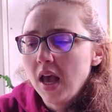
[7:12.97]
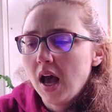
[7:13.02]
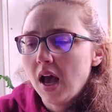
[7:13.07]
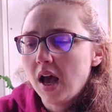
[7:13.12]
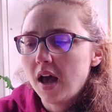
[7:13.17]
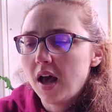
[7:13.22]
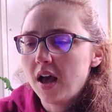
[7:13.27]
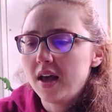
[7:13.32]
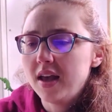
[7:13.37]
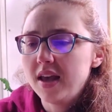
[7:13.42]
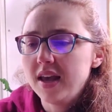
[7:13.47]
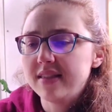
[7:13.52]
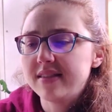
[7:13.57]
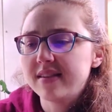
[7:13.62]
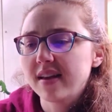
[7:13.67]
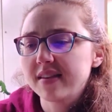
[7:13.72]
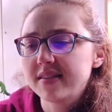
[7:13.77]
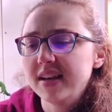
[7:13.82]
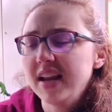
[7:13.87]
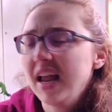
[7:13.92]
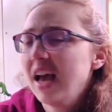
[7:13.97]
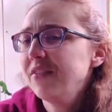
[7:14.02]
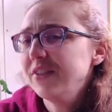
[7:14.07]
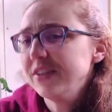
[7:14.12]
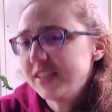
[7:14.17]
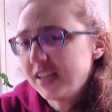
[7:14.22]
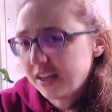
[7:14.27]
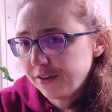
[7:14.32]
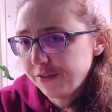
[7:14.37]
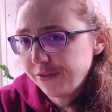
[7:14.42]
It doesn't have
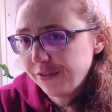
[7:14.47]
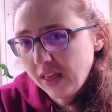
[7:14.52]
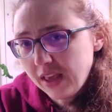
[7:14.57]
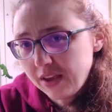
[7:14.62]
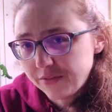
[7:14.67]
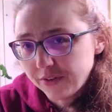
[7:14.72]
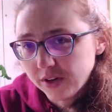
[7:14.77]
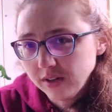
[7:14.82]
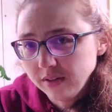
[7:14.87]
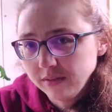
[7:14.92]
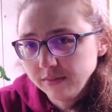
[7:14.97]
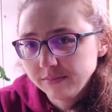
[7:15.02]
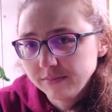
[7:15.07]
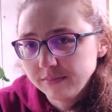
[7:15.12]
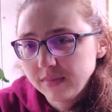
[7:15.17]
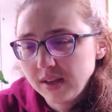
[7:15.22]
a ton of flavor.